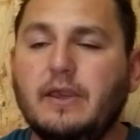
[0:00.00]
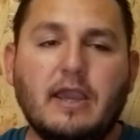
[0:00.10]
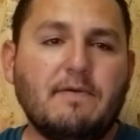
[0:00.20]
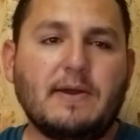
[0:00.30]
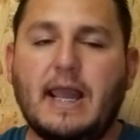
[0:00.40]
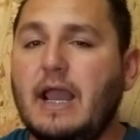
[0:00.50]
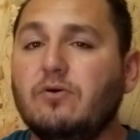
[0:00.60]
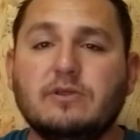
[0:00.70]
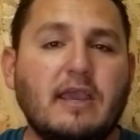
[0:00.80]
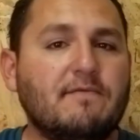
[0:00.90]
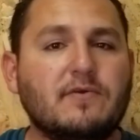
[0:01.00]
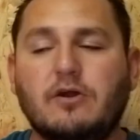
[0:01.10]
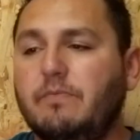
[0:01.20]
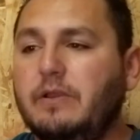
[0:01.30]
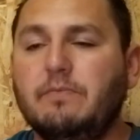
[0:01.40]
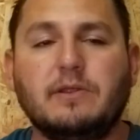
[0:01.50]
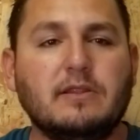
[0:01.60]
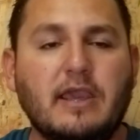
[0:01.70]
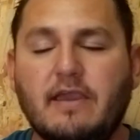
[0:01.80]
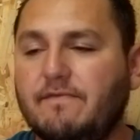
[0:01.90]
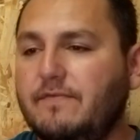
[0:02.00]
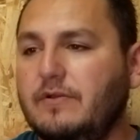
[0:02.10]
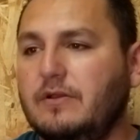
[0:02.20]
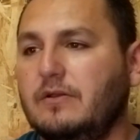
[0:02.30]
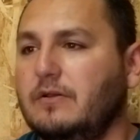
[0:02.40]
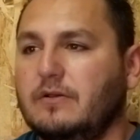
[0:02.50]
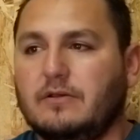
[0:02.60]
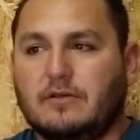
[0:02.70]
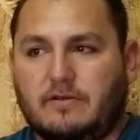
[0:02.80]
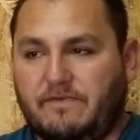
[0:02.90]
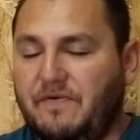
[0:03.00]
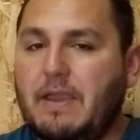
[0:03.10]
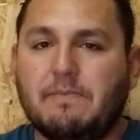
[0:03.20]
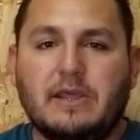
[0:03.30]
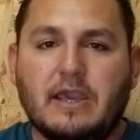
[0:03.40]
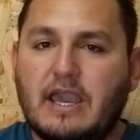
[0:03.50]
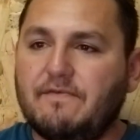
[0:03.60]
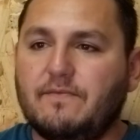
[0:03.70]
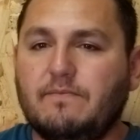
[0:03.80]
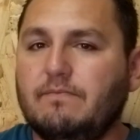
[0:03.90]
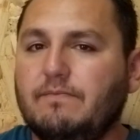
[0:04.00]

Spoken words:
Hey, I have a house, I have car payments, I have family, I